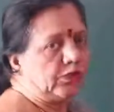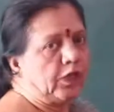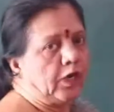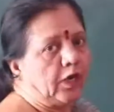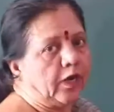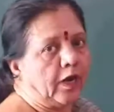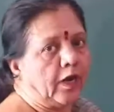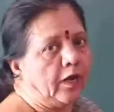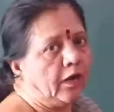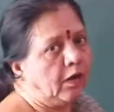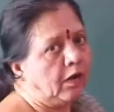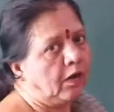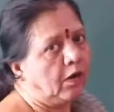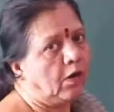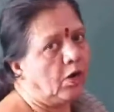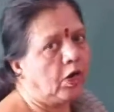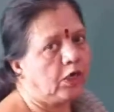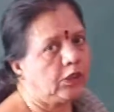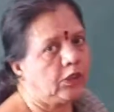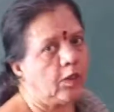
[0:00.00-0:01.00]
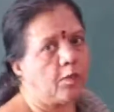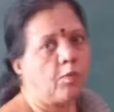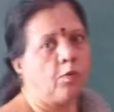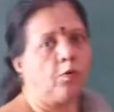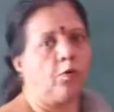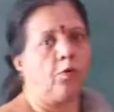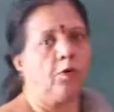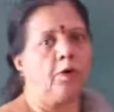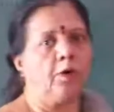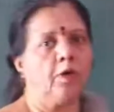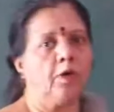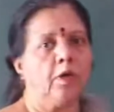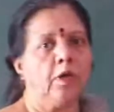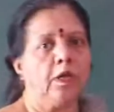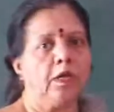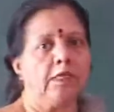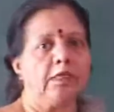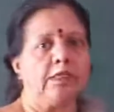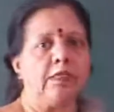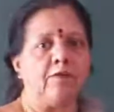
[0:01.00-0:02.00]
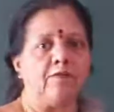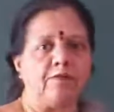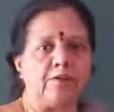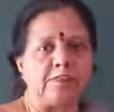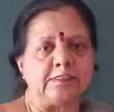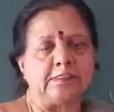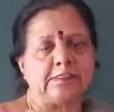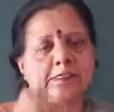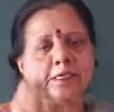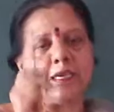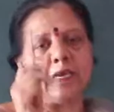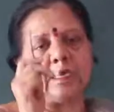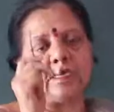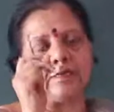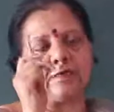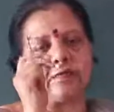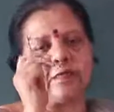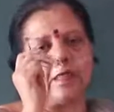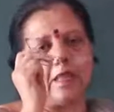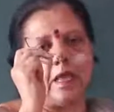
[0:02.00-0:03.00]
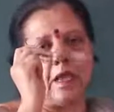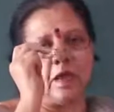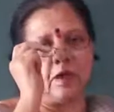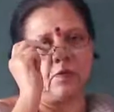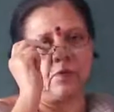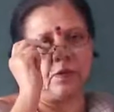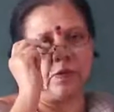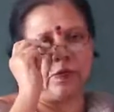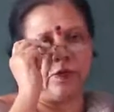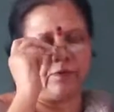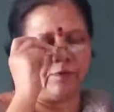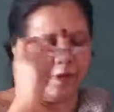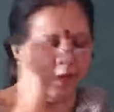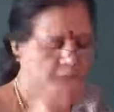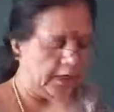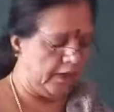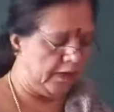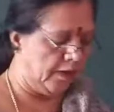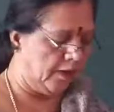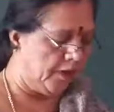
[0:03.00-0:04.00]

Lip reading: children, on the board. The first case they have given